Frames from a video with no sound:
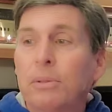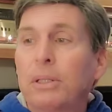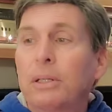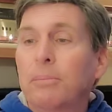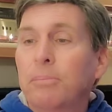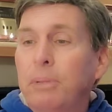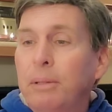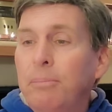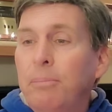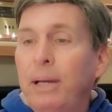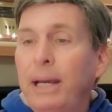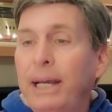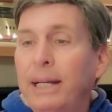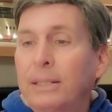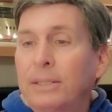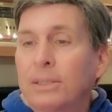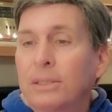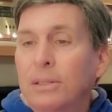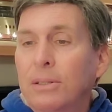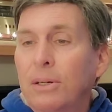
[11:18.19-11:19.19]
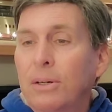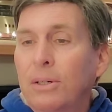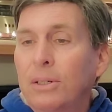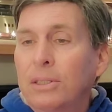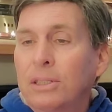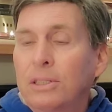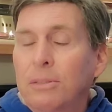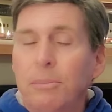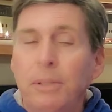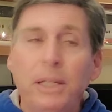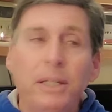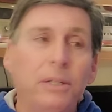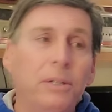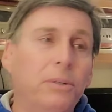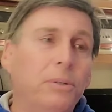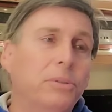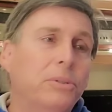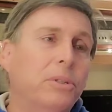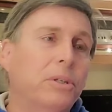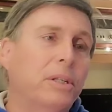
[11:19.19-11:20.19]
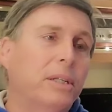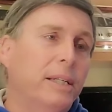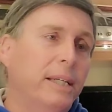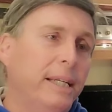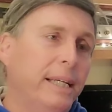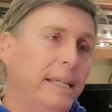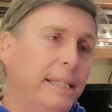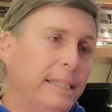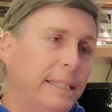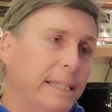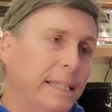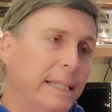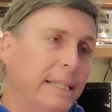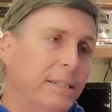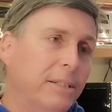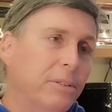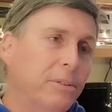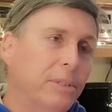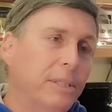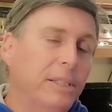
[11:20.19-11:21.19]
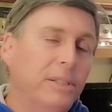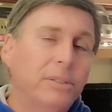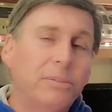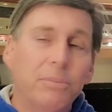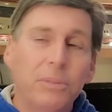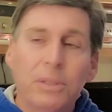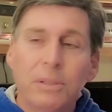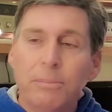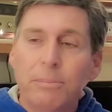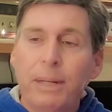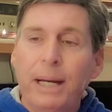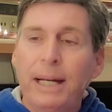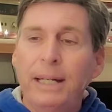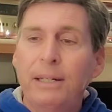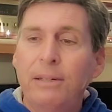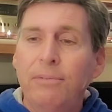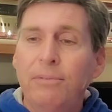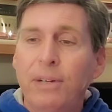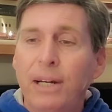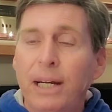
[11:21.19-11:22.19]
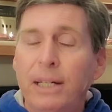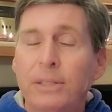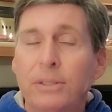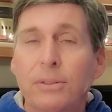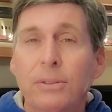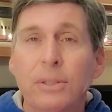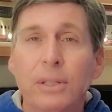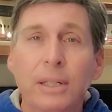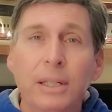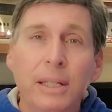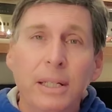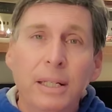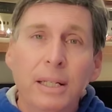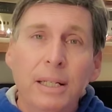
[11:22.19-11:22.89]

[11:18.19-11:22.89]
Will it be passed along to me? Who's going to eat the increase? Will the manufacturer?